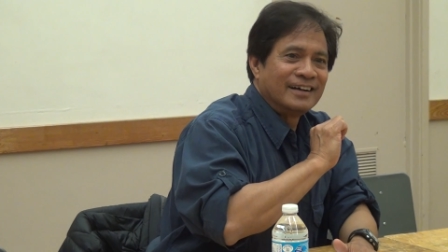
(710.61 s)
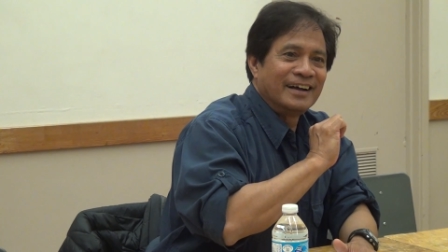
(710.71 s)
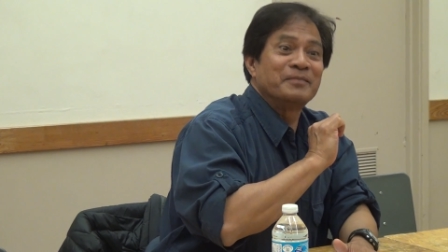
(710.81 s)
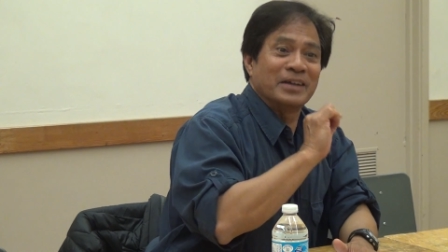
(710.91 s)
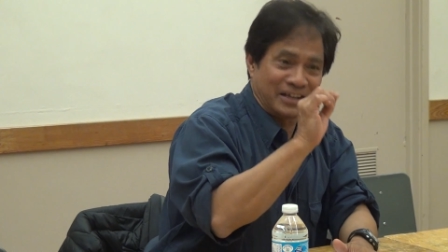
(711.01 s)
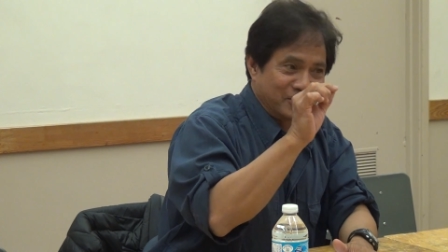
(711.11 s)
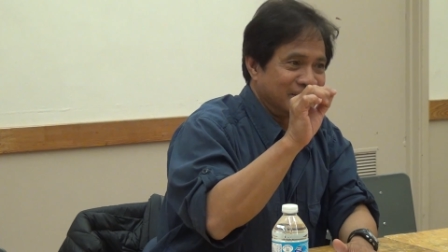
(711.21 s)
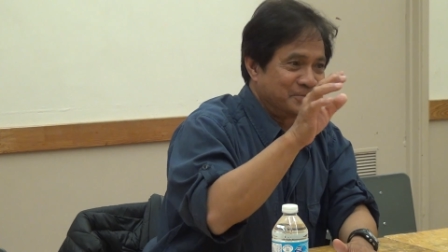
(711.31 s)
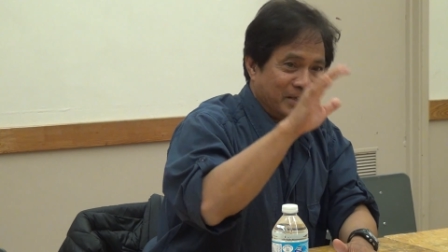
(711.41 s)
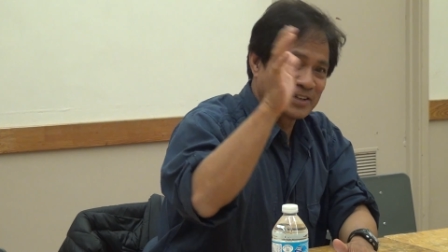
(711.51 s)
I, I,
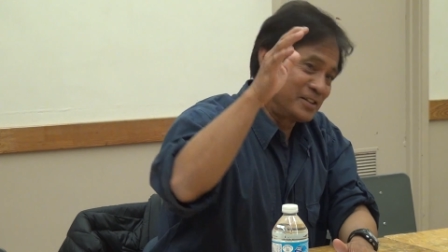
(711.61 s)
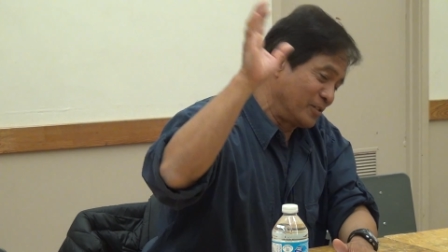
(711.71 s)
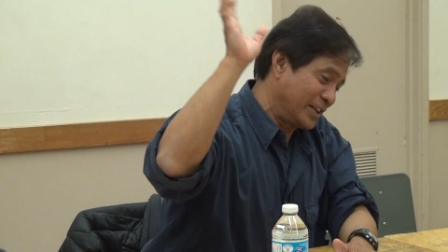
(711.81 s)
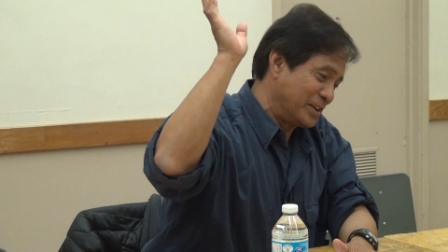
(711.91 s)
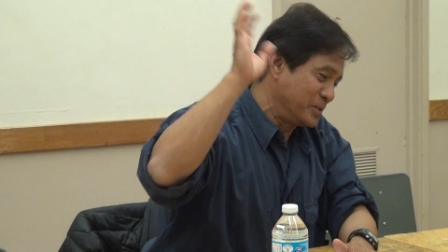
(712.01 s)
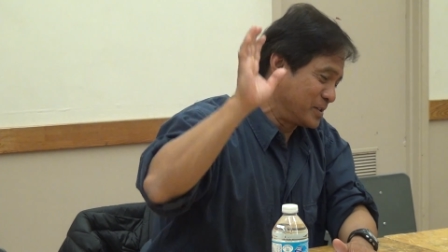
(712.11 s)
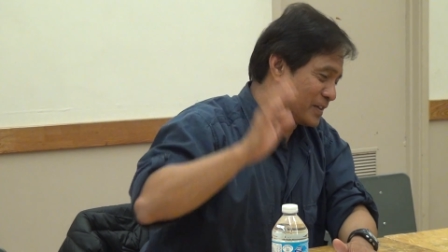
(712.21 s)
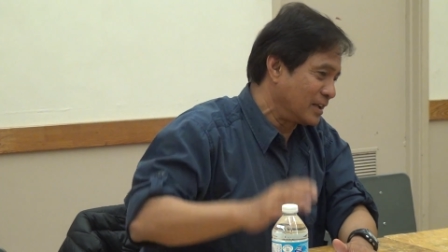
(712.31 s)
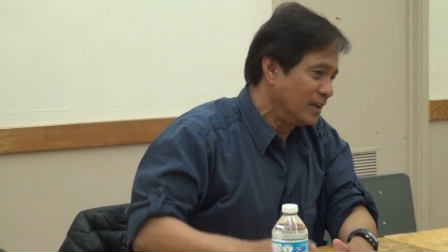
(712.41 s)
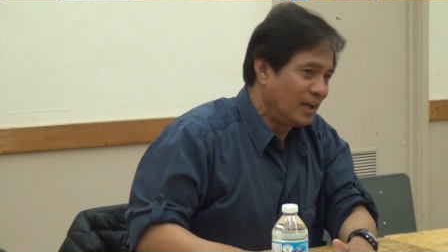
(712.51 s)
thought because they were in the news.
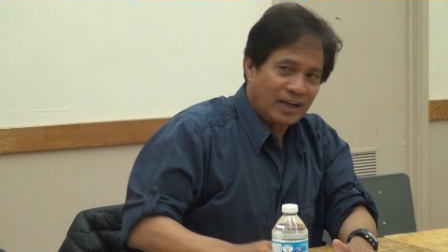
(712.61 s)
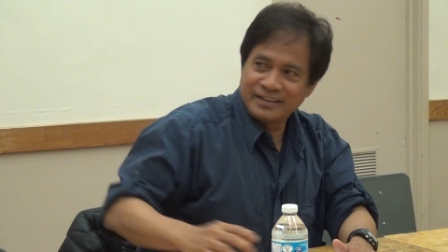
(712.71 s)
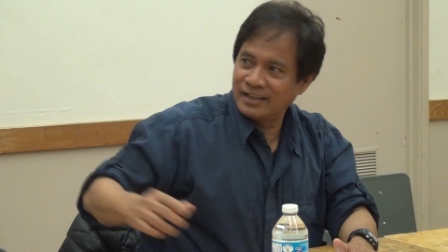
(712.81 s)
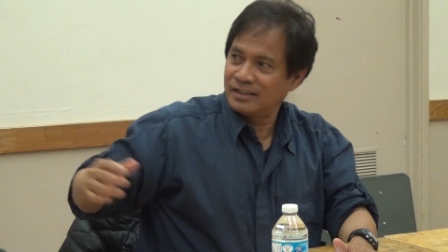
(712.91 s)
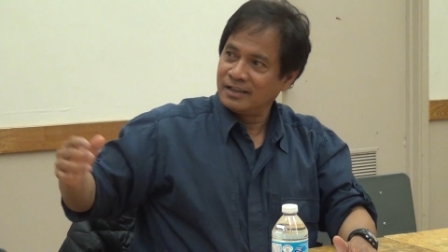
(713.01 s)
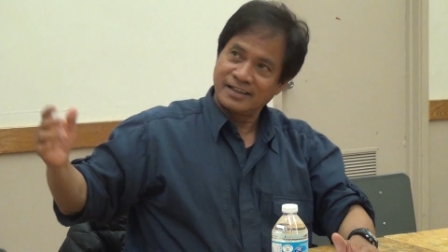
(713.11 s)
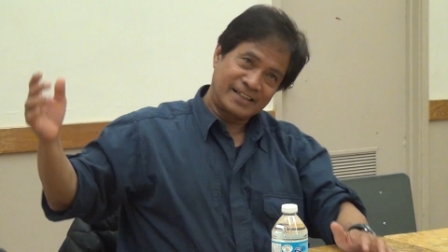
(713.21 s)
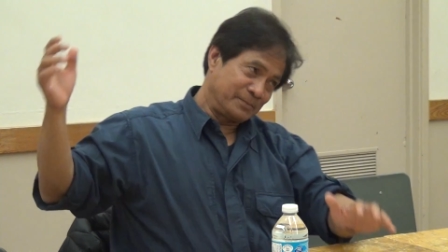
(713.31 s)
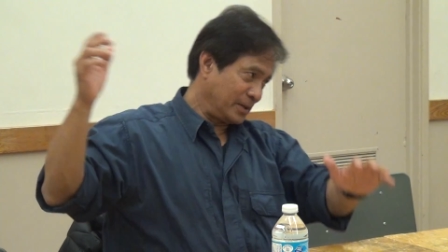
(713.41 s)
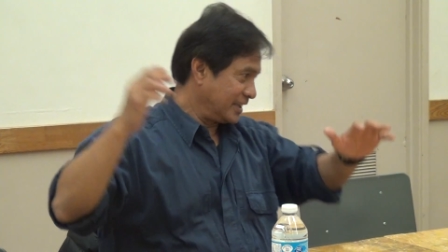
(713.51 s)
And then
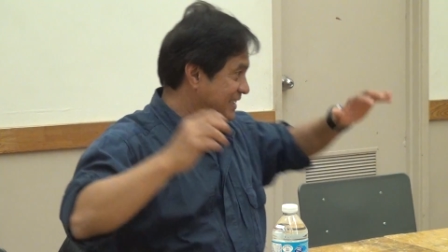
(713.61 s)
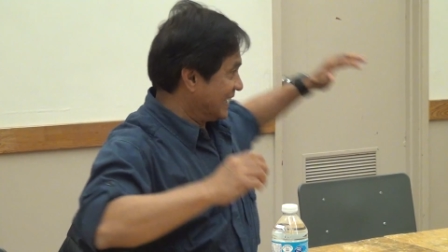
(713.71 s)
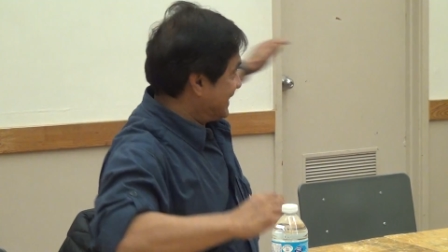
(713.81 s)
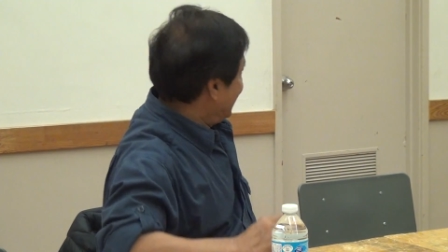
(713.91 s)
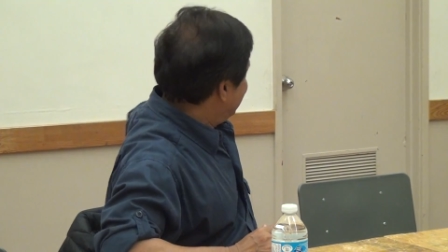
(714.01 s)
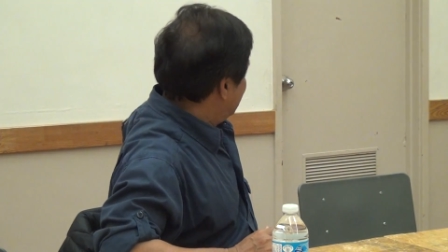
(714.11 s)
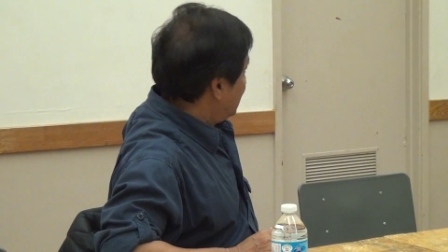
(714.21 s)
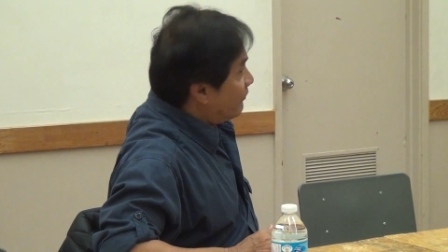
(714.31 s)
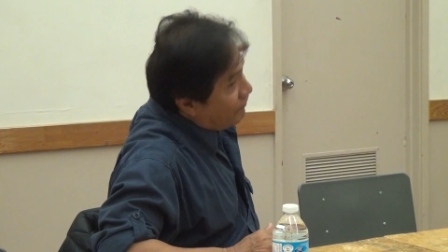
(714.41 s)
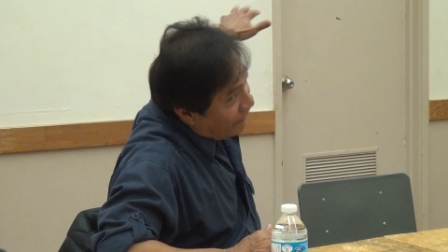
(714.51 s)
somebody, the attendant,
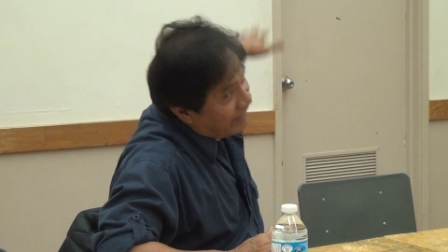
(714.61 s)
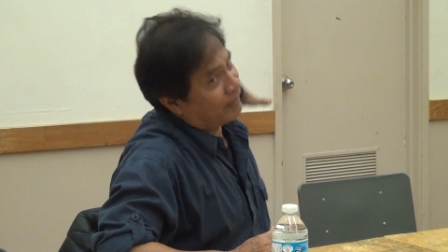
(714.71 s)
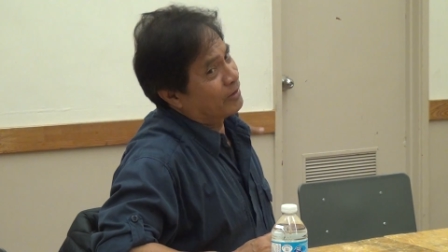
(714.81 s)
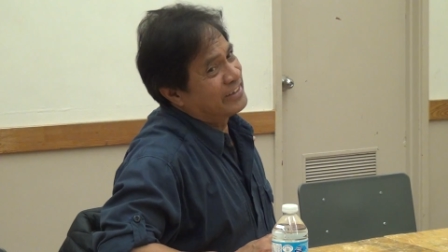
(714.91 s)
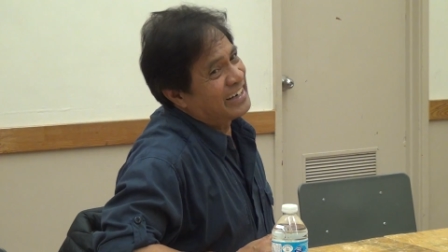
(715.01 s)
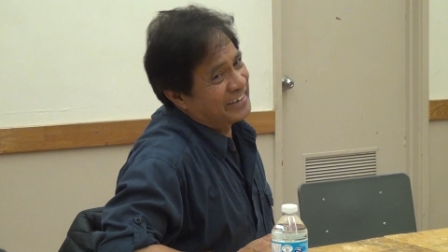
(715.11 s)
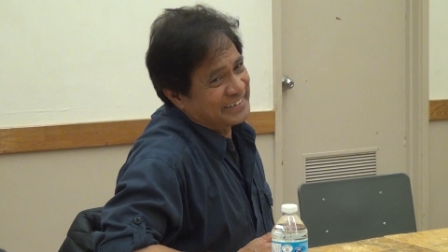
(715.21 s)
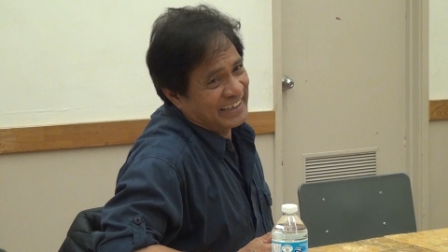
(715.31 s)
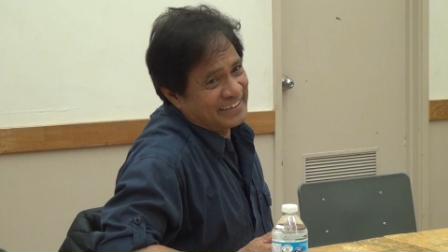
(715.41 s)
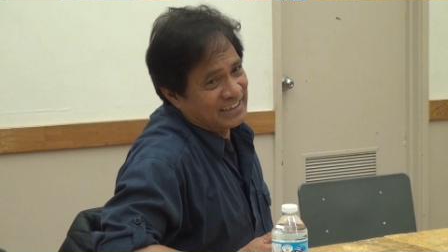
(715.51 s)
a very ordinary
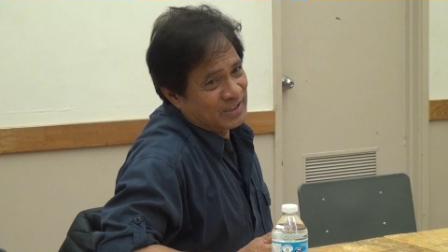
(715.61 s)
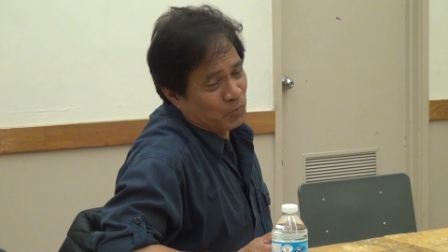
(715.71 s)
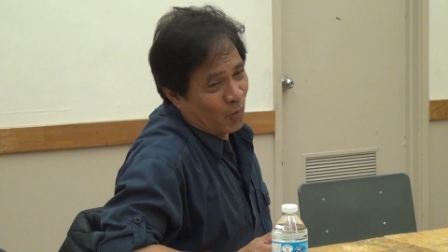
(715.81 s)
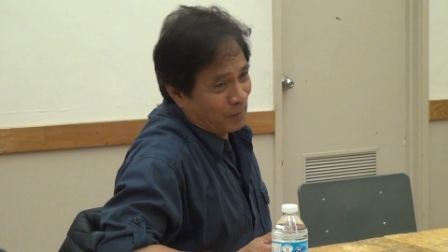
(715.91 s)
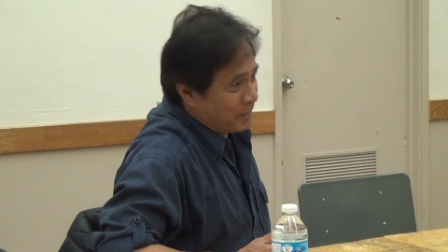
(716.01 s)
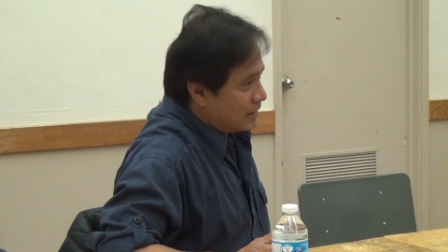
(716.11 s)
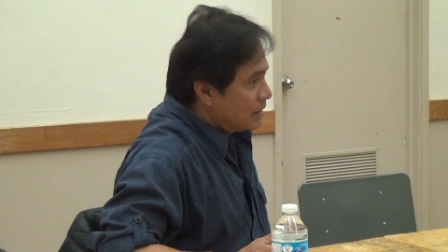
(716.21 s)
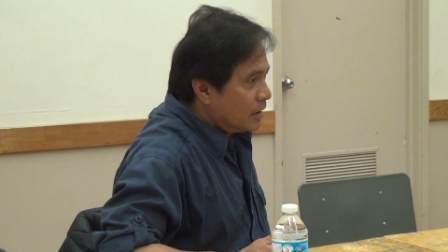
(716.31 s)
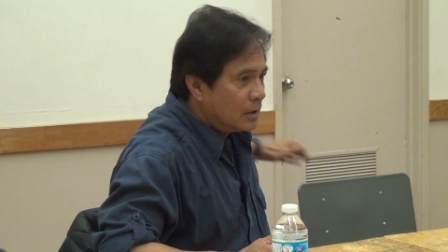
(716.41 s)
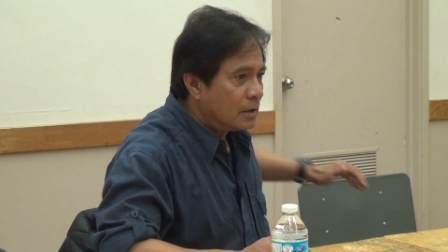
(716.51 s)
attendant at
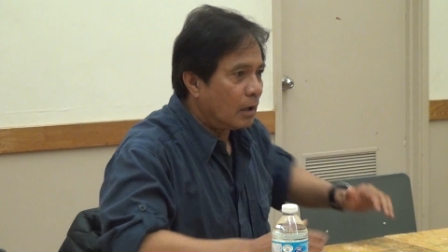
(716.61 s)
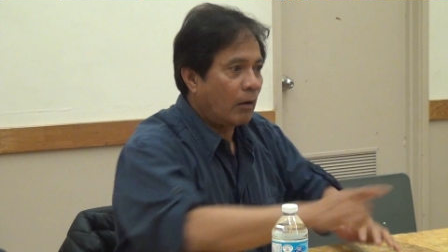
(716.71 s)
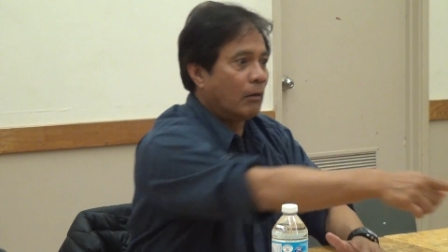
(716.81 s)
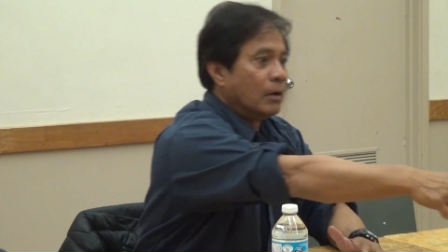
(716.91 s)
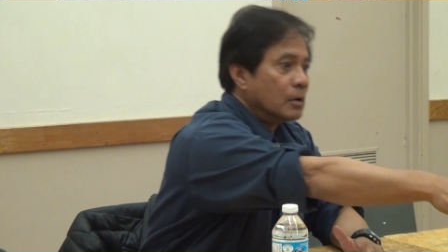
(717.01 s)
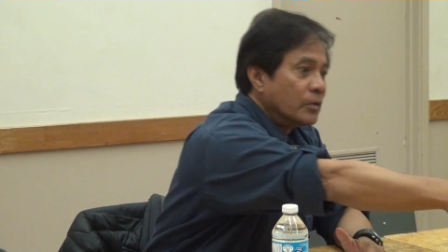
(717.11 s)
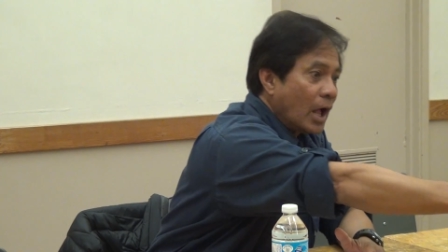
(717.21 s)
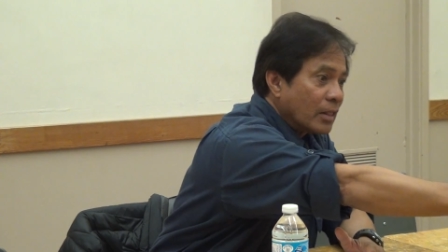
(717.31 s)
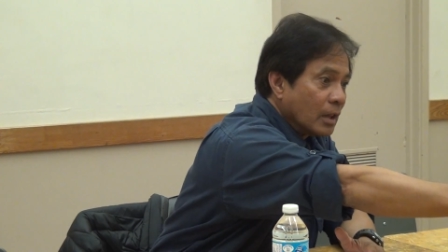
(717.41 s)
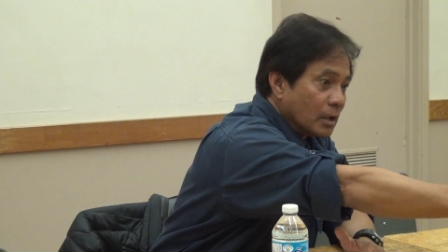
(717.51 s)
Walmart, oh,
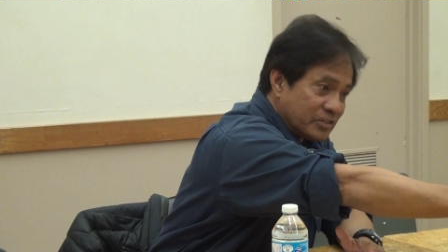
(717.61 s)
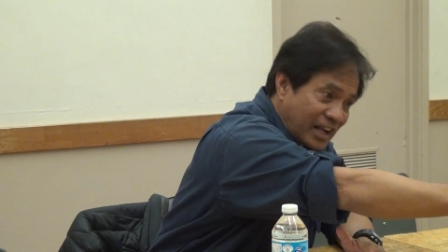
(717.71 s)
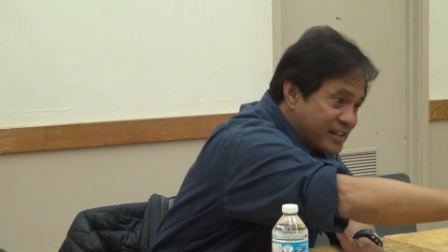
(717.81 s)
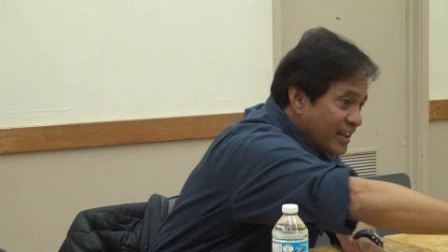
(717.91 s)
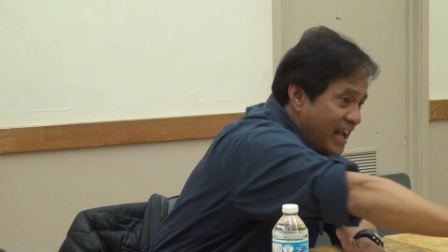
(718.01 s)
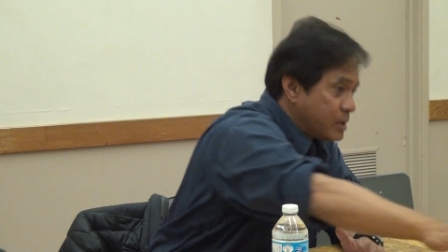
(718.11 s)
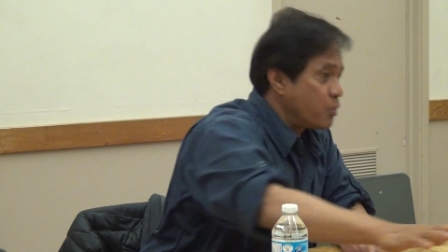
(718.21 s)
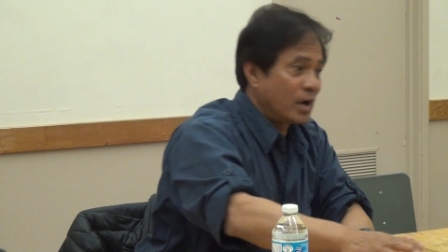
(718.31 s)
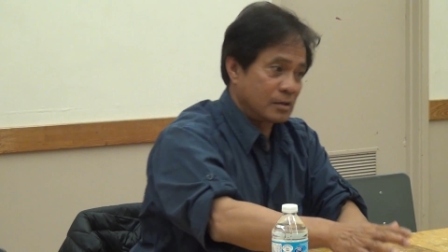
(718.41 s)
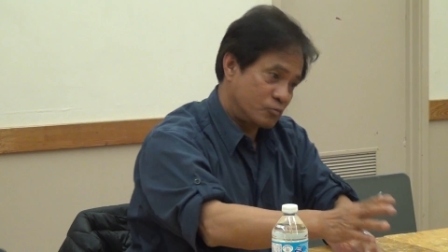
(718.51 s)
nah, that's the last
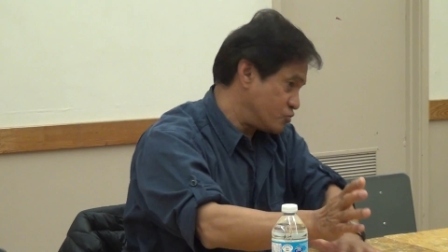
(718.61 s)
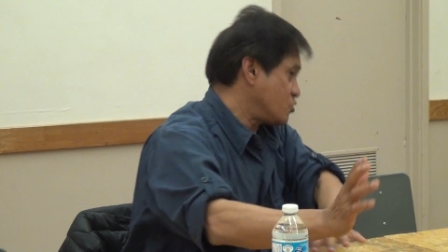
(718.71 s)
one.